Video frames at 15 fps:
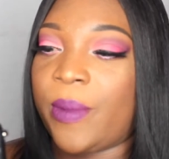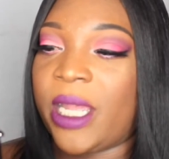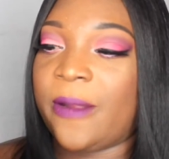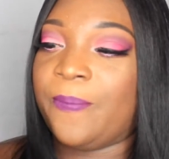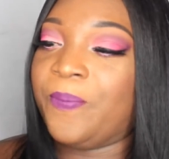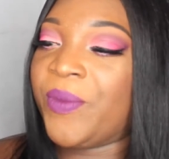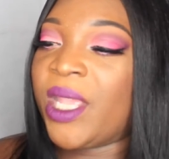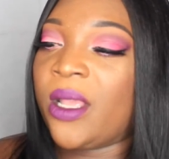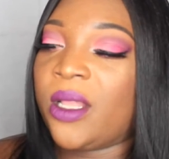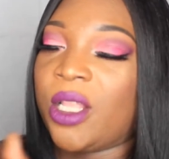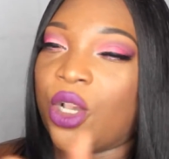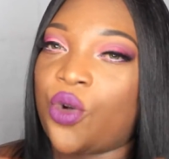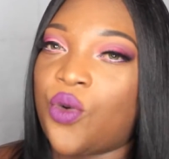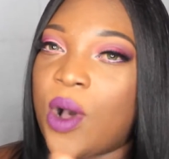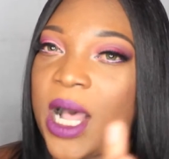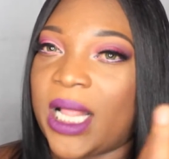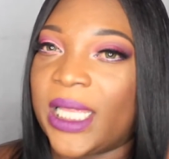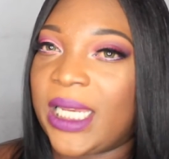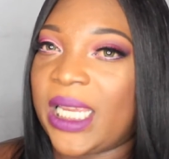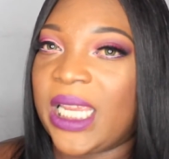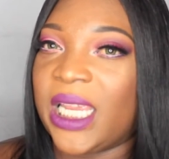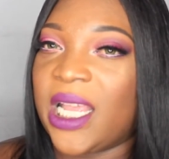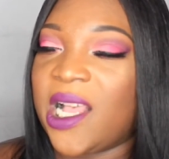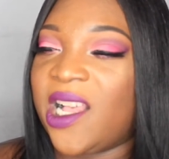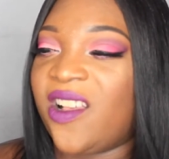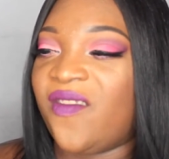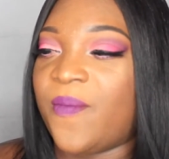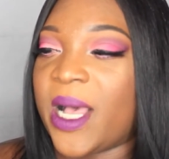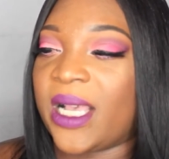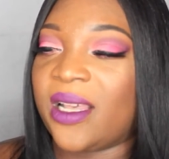But the quality
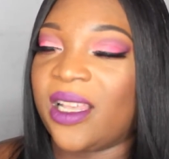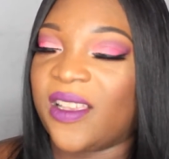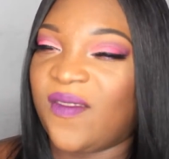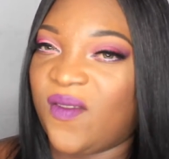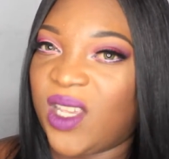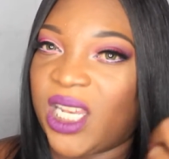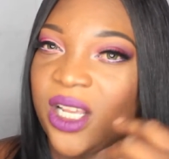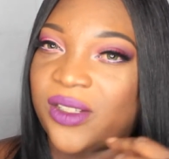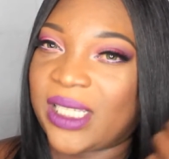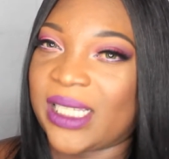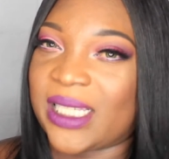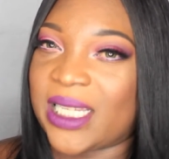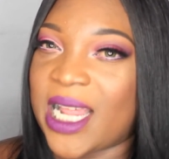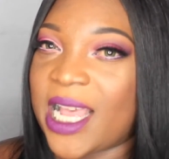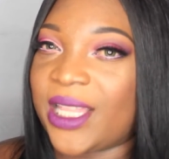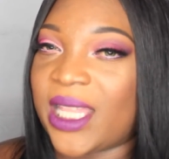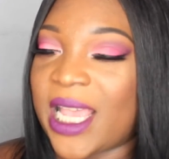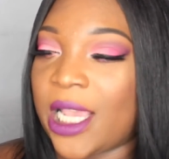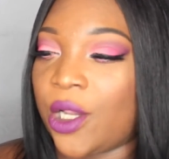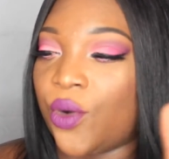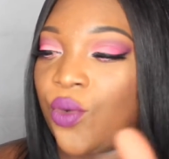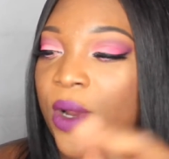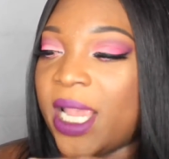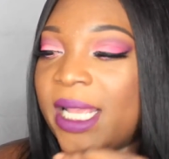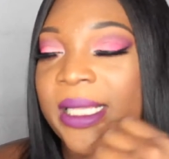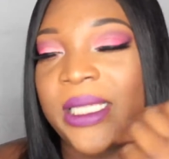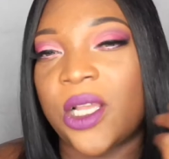of my cooking videos is not that great,